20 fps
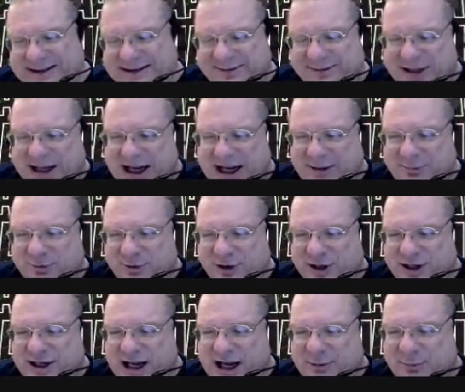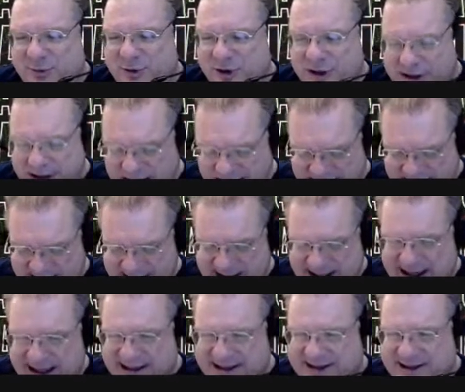I'm really not
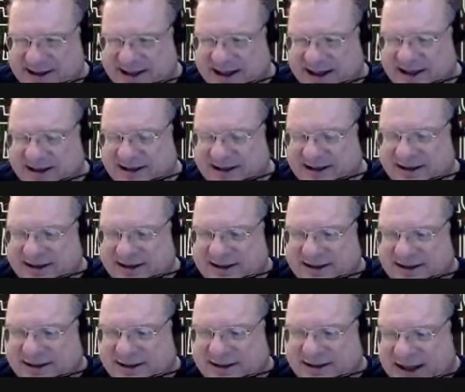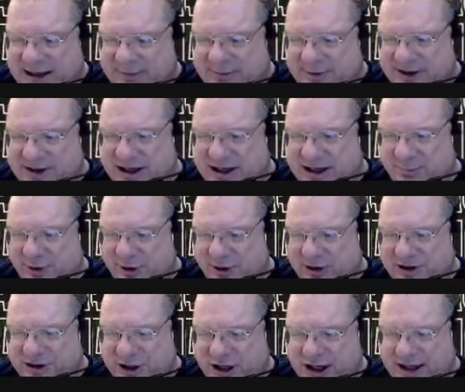that. I'm not that
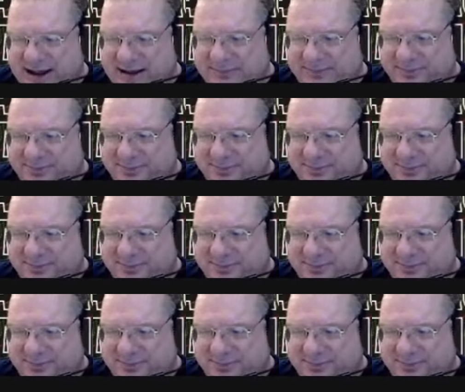bullish on it.